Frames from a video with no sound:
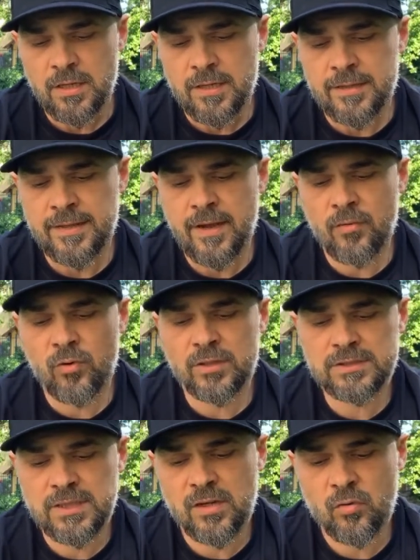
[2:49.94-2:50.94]
There
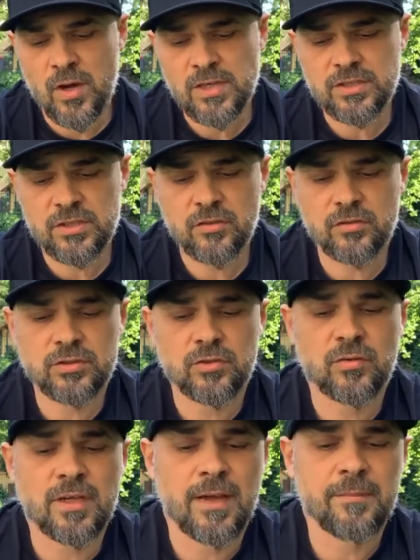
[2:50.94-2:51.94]
was a question
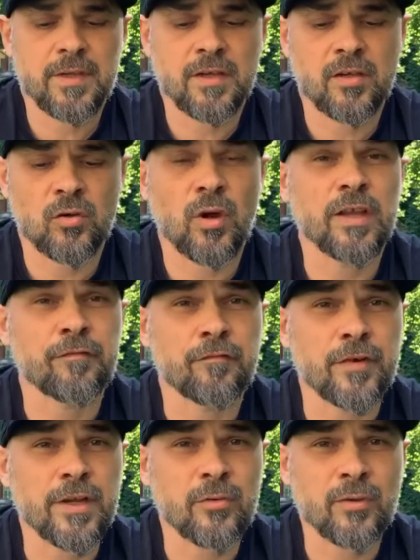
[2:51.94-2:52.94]
also coming quite
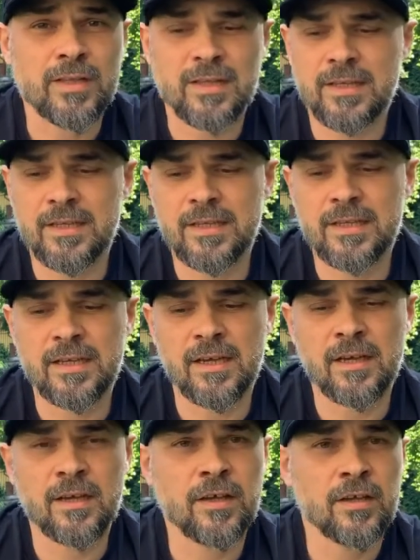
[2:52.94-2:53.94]
frequently
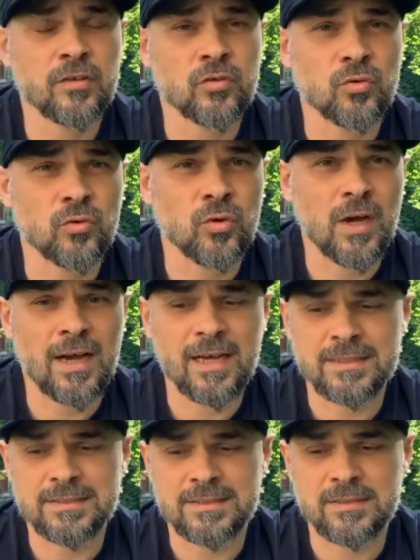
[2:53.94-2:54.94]
to
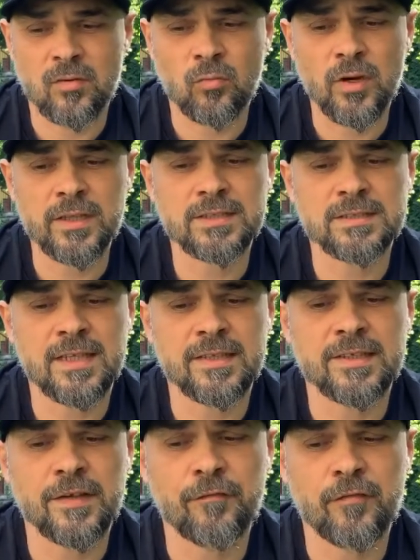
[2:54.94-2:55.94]
us, what is the
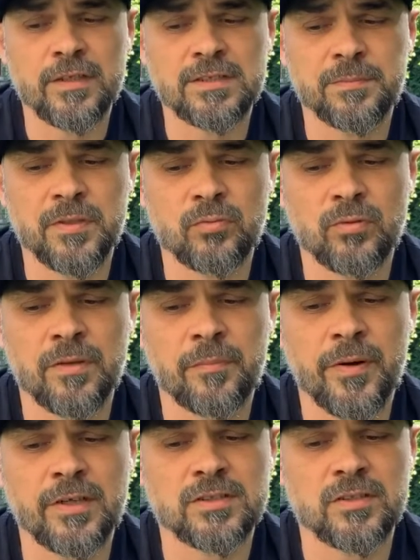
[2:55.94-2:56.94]
difference between
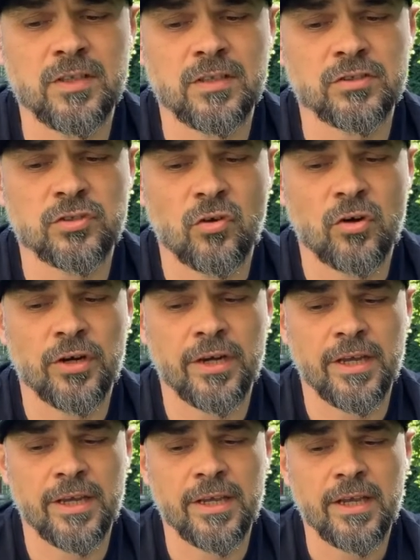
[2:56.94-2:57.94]
personal
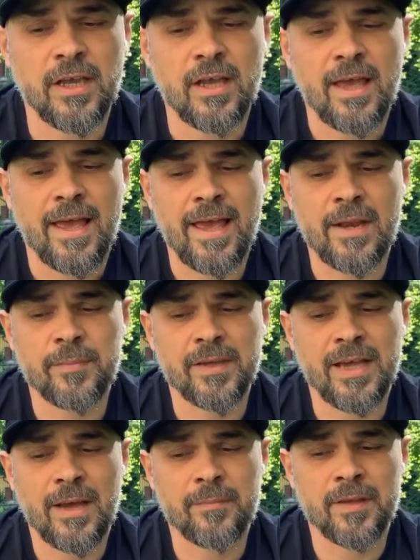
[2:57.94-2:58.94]
journey and
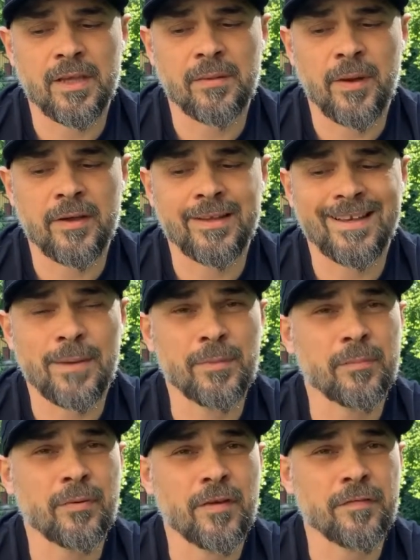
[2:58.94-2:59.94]
becoming
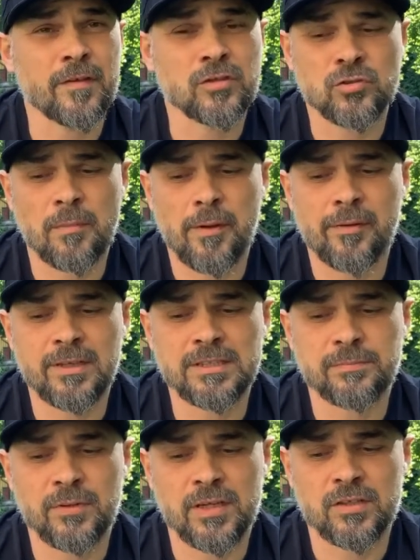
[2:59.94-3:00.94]
biodynamic breath and trauma release
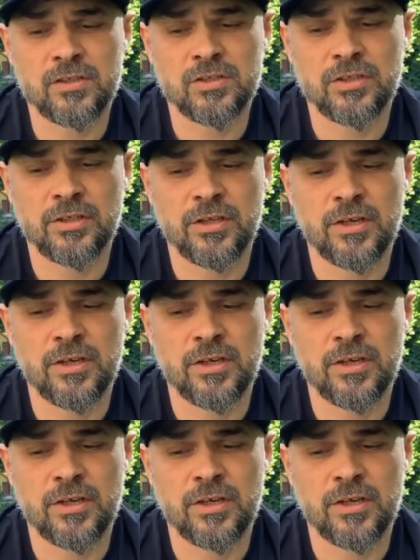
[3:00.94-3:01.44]
practitioner?